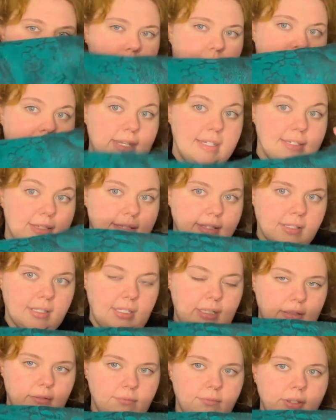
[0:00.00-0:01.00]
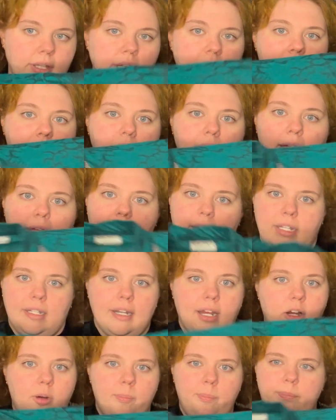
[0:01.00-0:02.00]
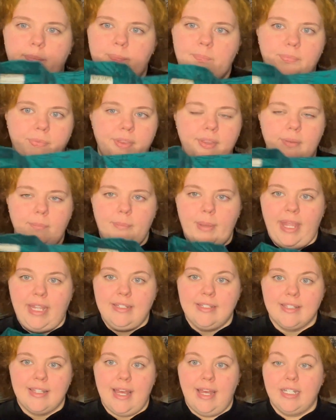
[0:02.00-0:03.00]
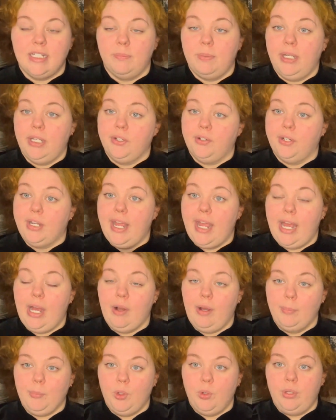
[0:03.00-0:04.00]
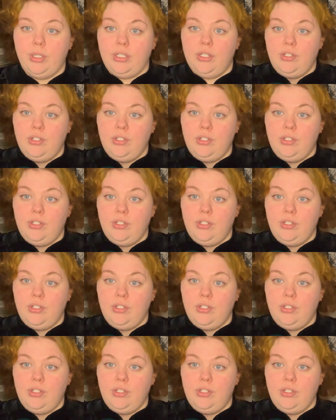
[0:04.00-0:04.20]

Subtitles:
the sleeve, and I'll base that depending on how I'm going to